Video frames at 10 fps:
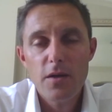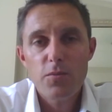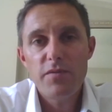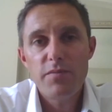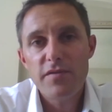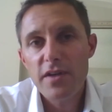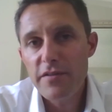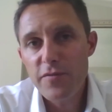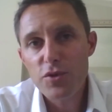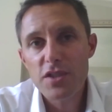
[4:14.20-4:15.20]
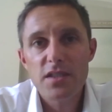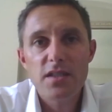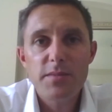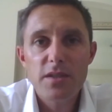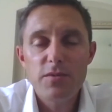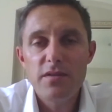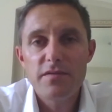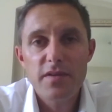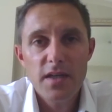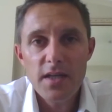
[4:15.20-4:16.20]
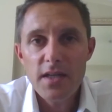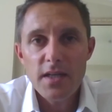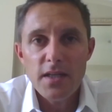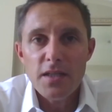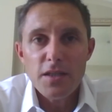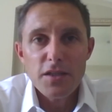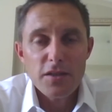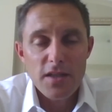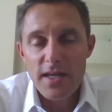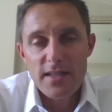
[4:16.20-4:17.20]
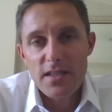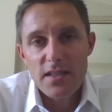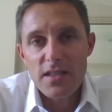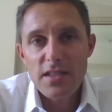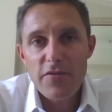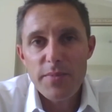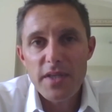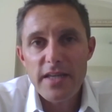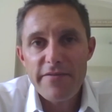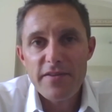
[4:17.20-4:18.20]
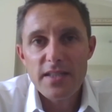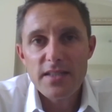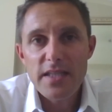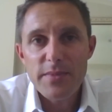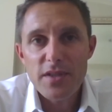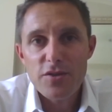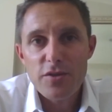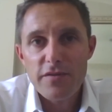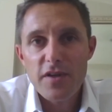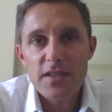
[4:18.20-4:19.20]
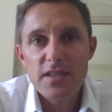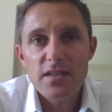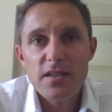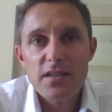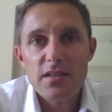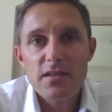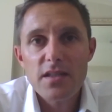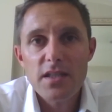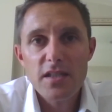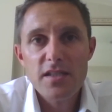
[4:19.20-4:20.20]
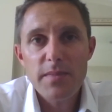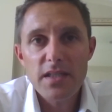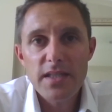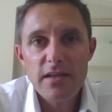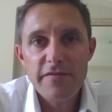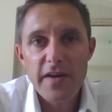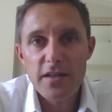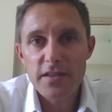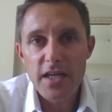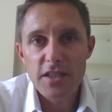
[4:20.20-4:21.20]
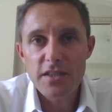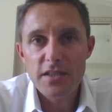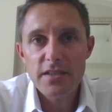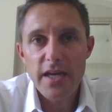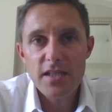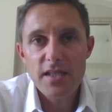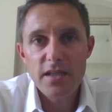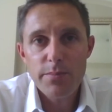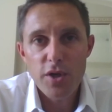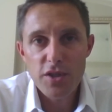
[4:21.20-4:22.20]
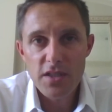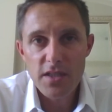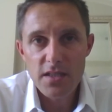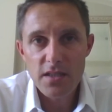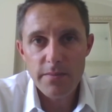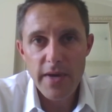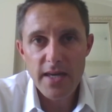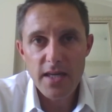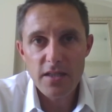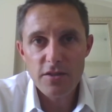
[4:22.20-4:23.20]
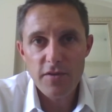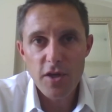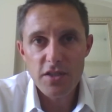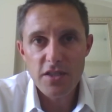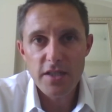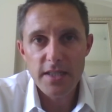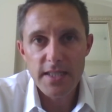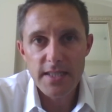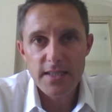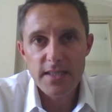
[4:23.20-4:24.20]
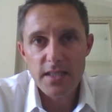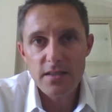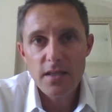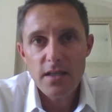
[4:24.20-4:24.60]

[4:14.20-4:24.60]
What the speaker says: We've been very fortunate. I mean, like I said, there's never been an African team in the Tour de France, and the Nelson Mandela Foundation actually approached us at the back end of last year and said,